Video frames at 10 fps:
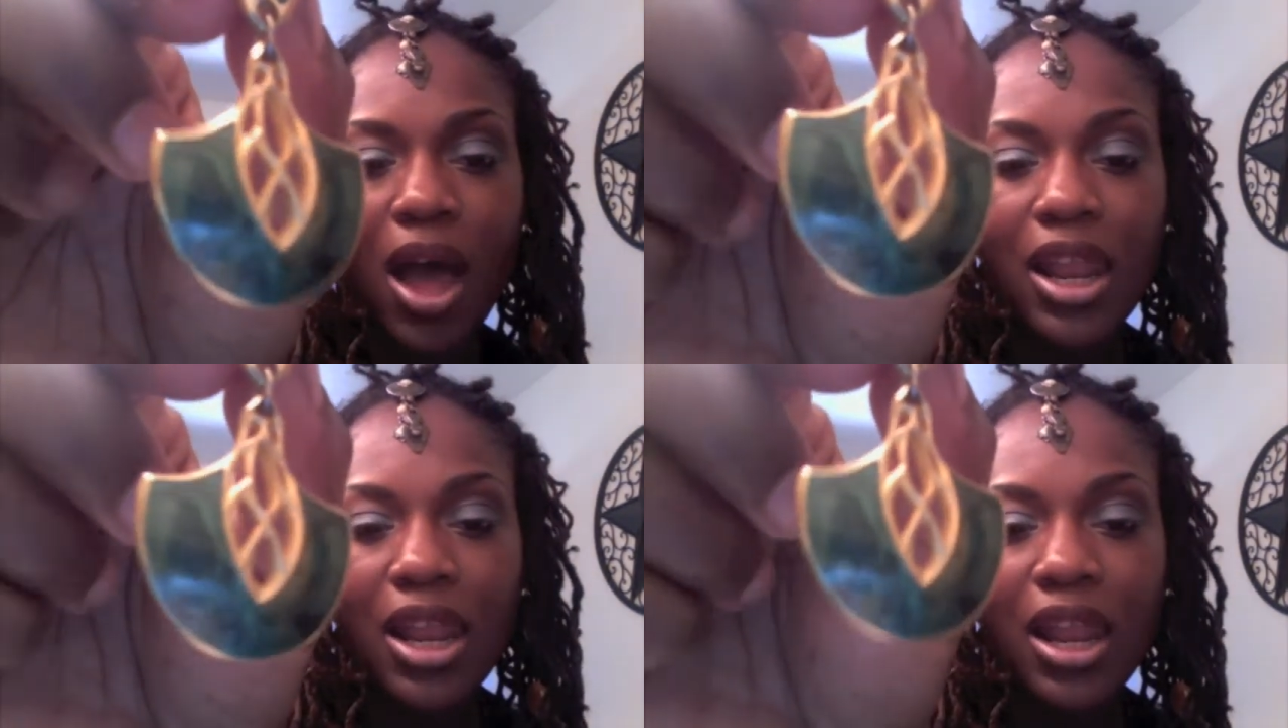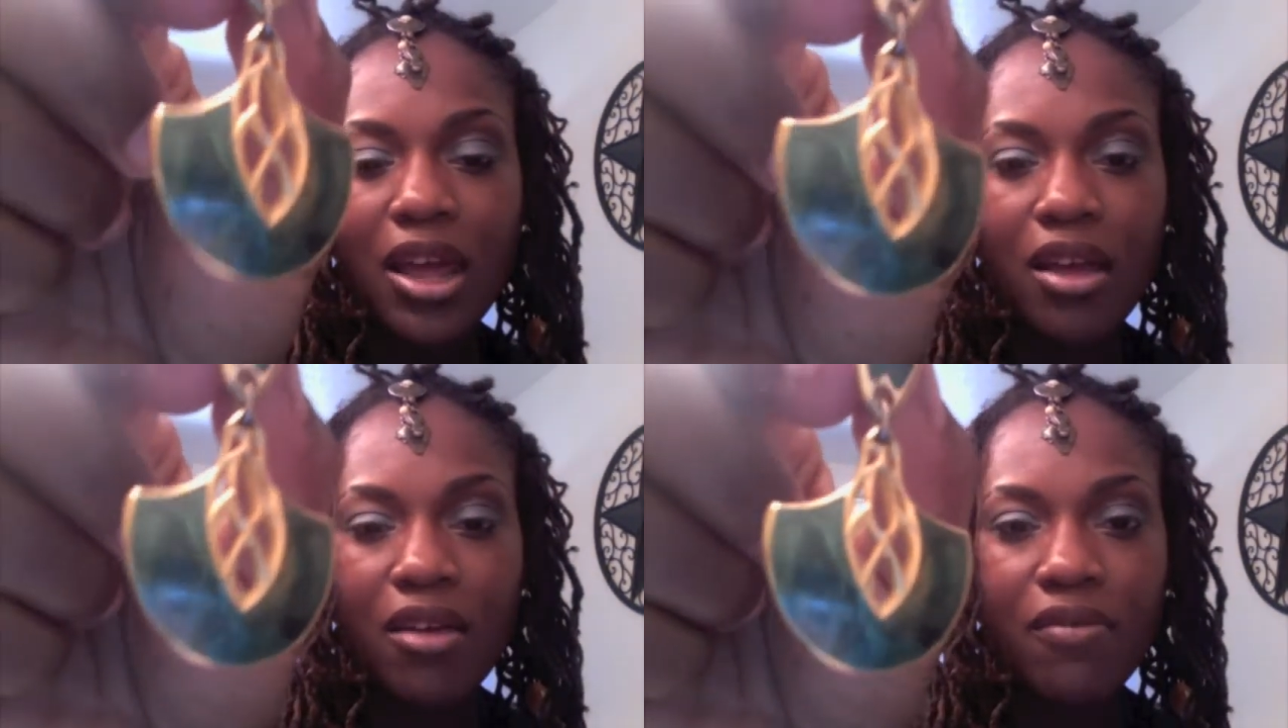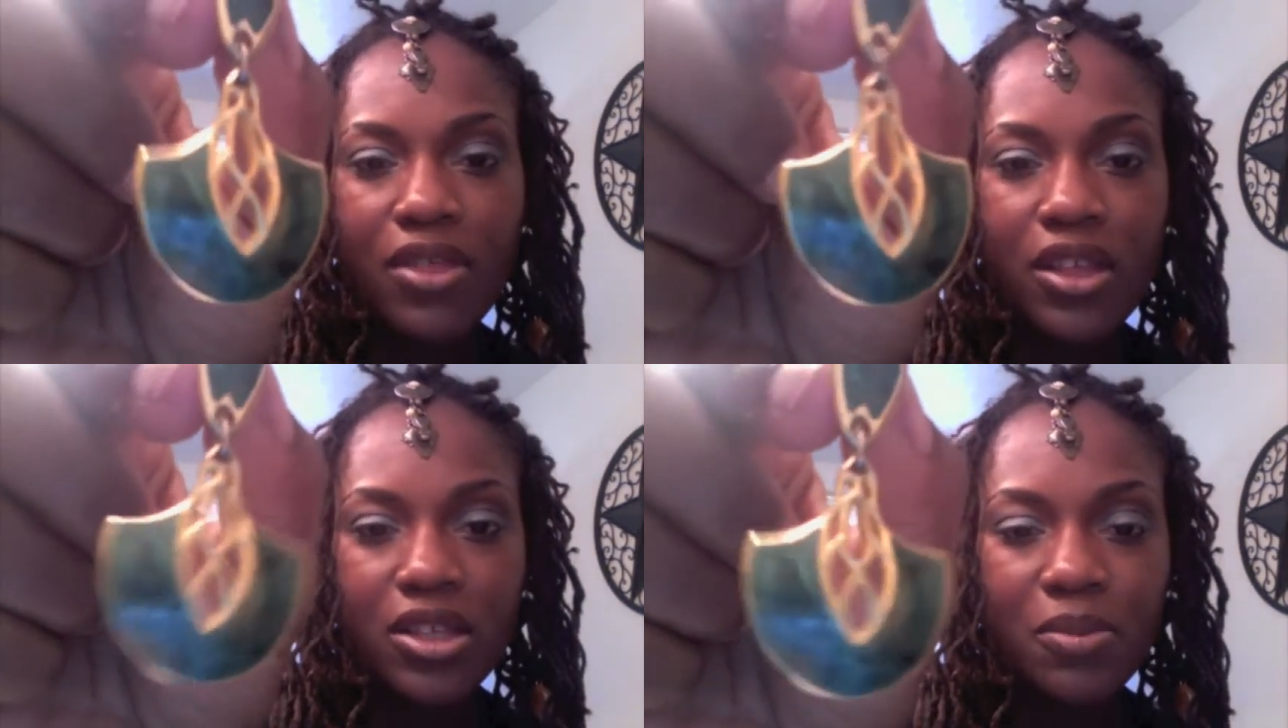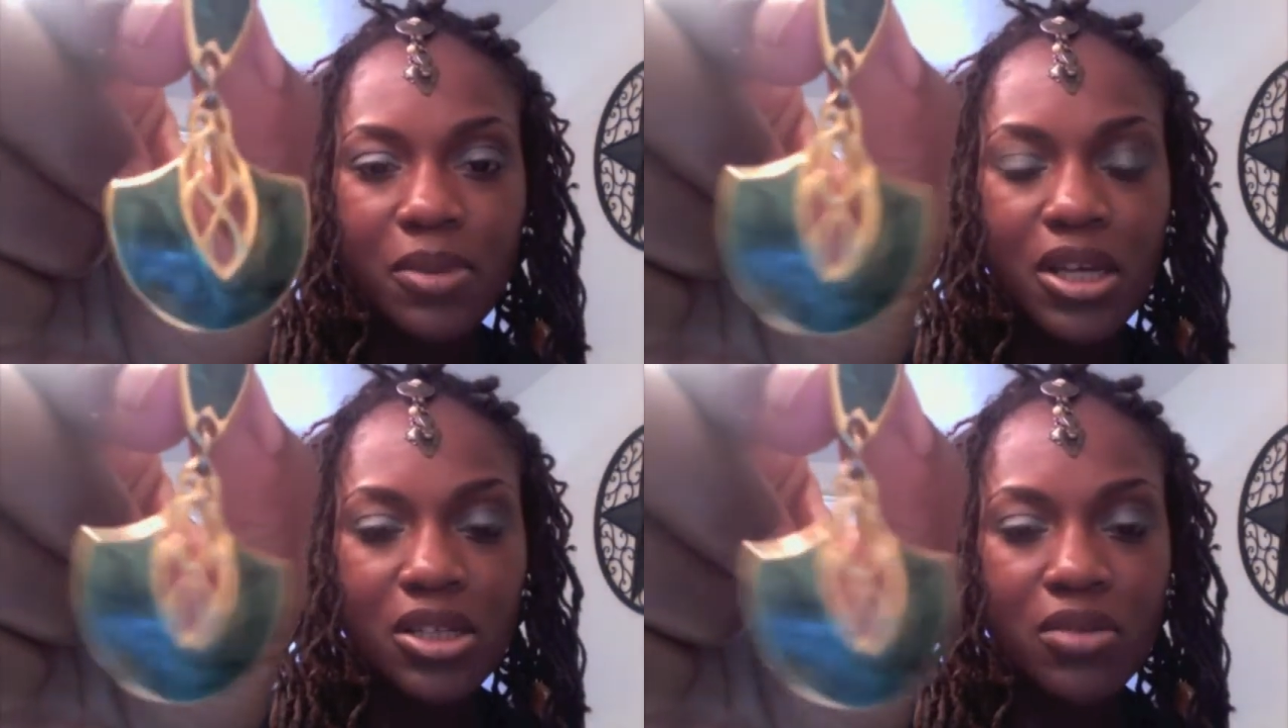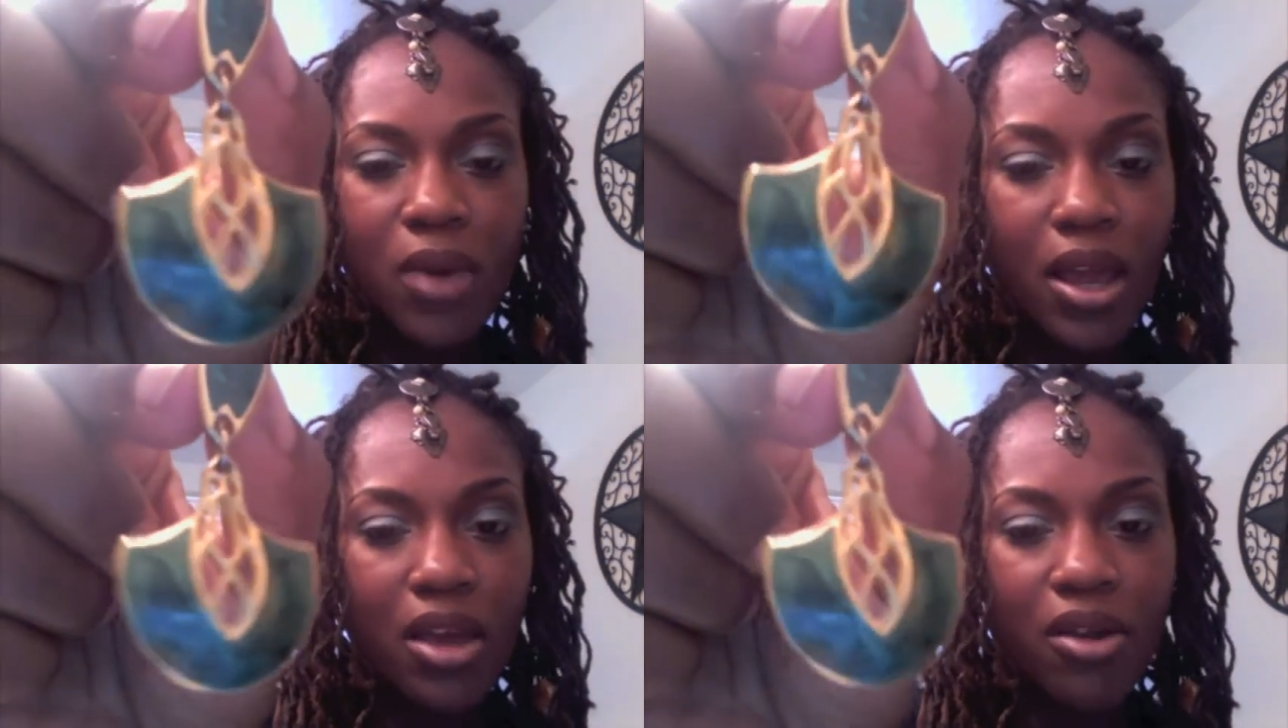I love this piece
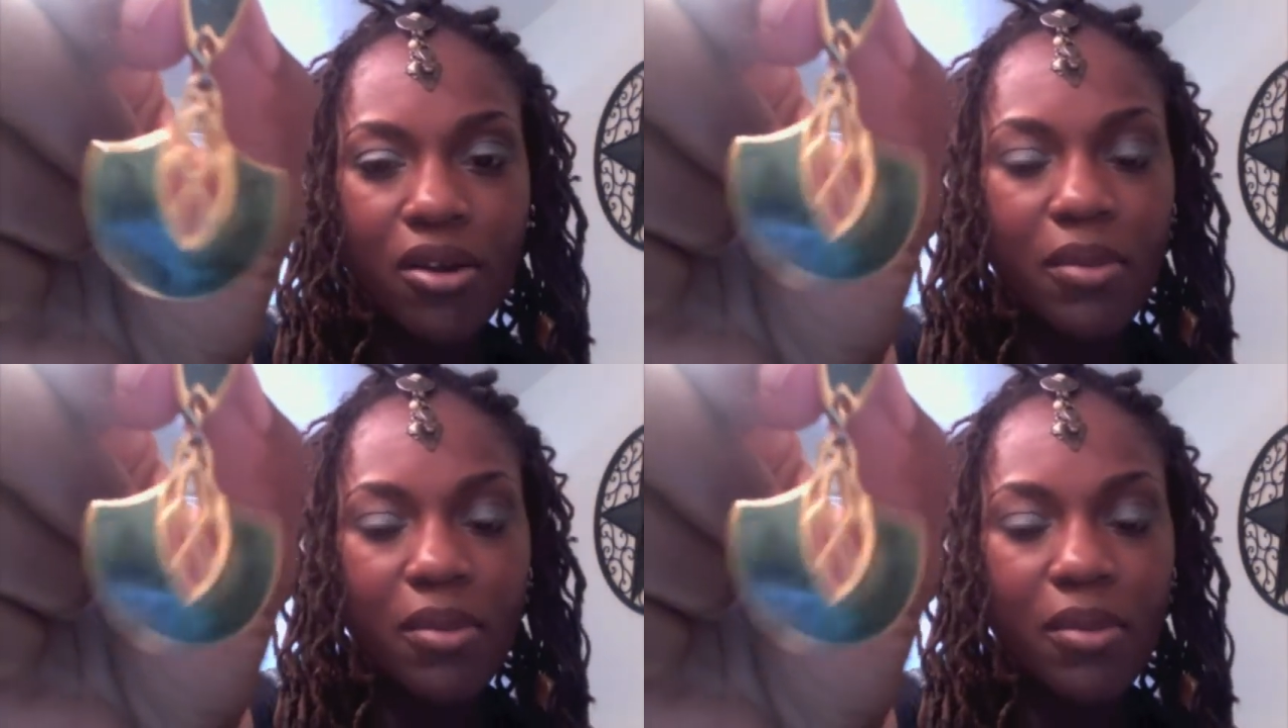right here. I